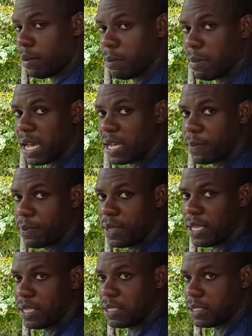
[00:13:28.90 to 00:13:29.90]
back
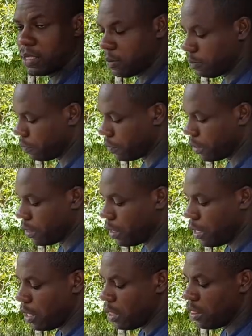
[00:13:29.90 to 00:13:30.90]
piece,
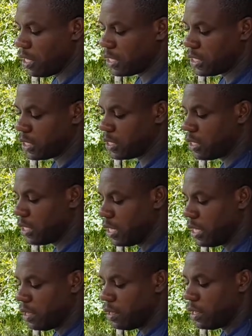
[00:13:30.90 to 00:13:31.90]
this
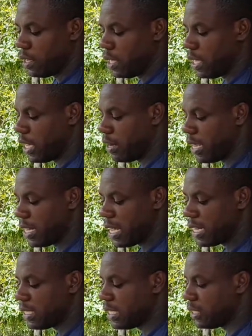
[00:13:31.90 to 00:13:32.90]
area
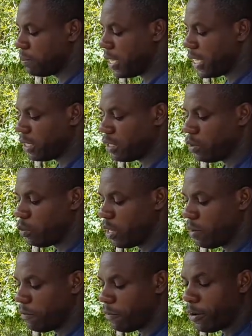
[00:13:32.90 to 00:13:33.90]
that is bent
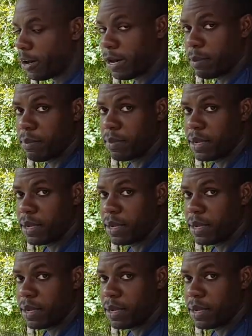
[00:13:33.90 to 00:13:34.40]
will form